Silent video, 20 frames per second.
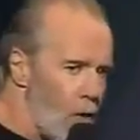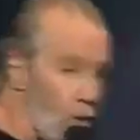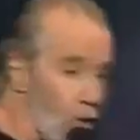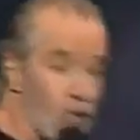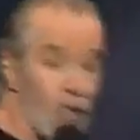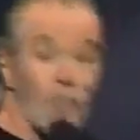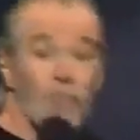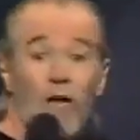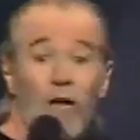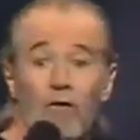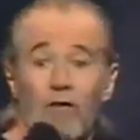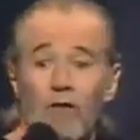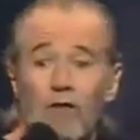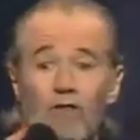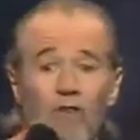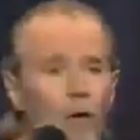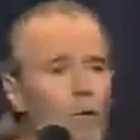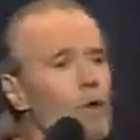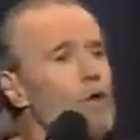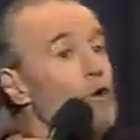Well, sometimes they'll
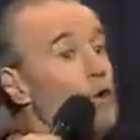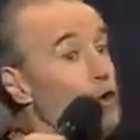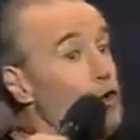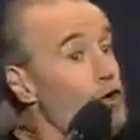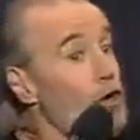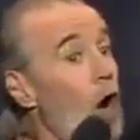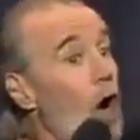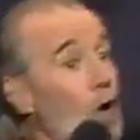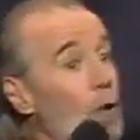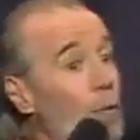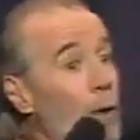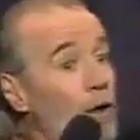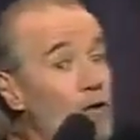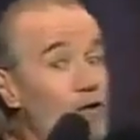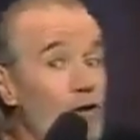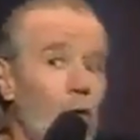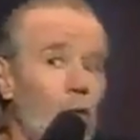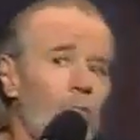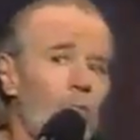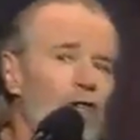say, well, you can talk
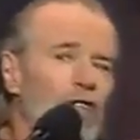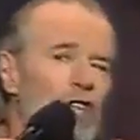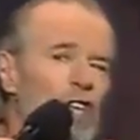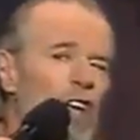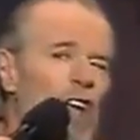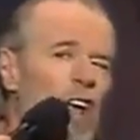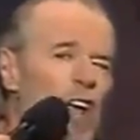about something, but you